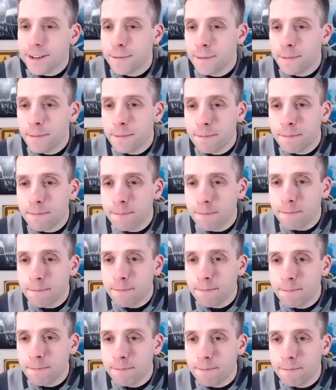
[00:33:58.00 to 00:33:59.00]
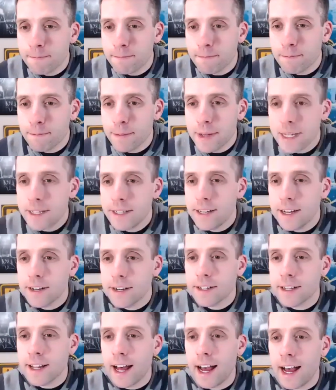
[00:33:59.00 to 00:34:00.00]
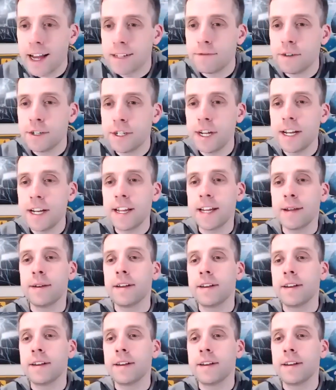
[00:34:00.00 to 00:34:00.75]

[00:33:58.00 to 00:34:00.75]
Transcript: hmm, hmm, hmm. Miss Deer's class, Virginia,